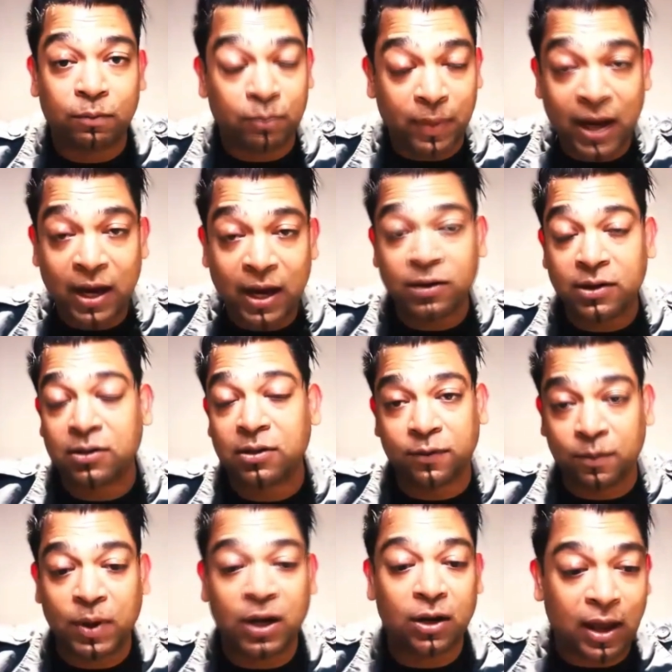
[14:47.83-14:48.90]
main reasons
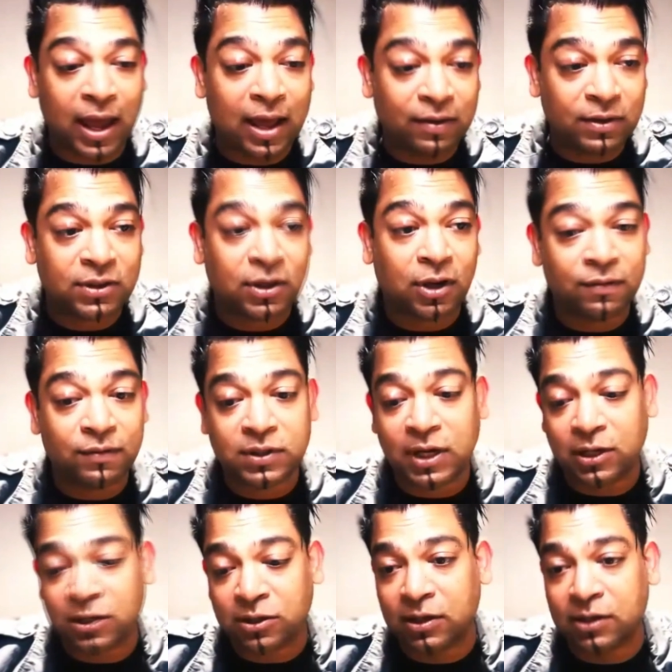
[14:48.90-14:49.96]
for me to have this
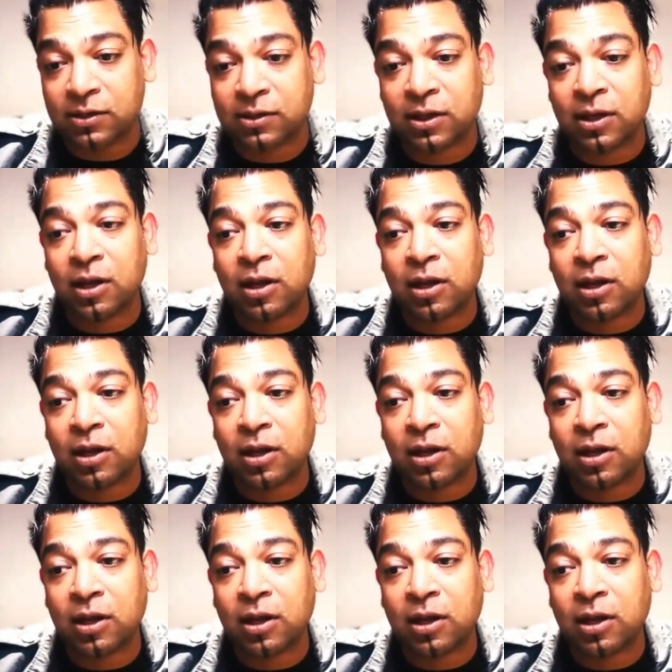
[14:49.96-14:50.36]
conversation is